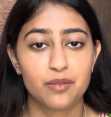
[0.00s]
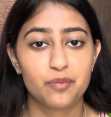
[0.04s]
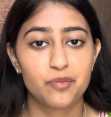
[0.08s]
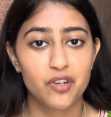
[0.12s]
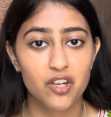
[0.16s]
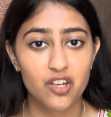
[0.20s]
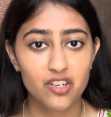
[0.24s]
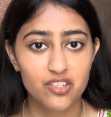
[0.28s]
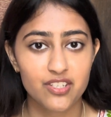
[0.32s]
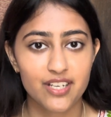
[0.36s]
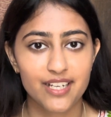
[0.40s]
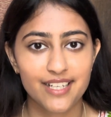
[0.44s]

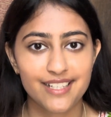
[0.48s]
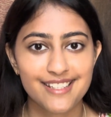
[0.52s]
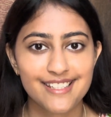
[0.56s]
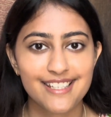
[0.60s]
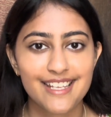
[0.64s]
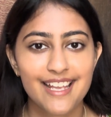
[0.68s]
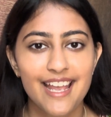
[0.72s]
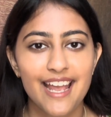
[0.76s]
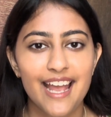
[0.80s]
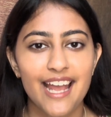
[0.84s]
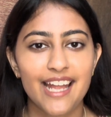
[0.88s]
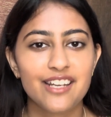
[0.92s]
projects
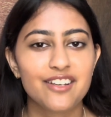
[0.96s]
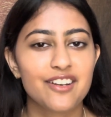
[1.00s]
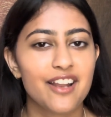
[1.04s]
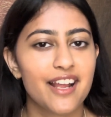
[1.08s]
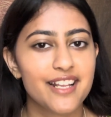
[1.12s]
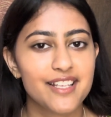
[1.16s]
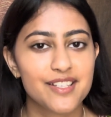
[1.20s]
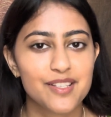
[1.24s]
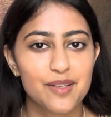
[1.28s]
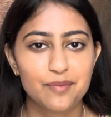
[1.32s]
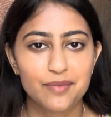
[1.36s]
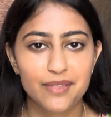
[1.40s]
and
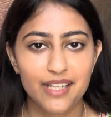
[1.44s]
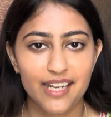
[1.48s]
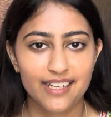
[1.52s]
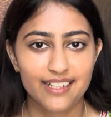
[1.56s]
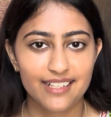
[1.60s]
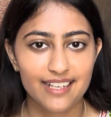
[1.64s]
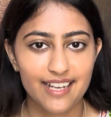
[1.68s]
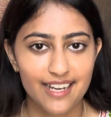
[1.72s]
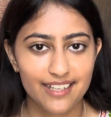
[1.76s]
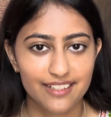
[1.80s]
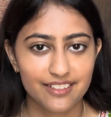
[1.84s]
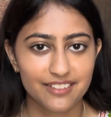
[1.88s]
rise up
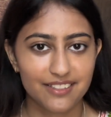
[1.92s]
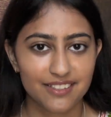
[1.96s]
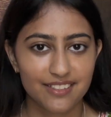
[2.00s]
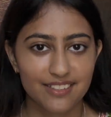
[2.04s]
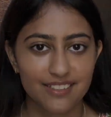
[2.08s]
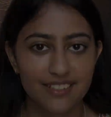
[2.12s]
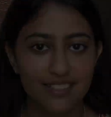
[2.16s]
that ladder.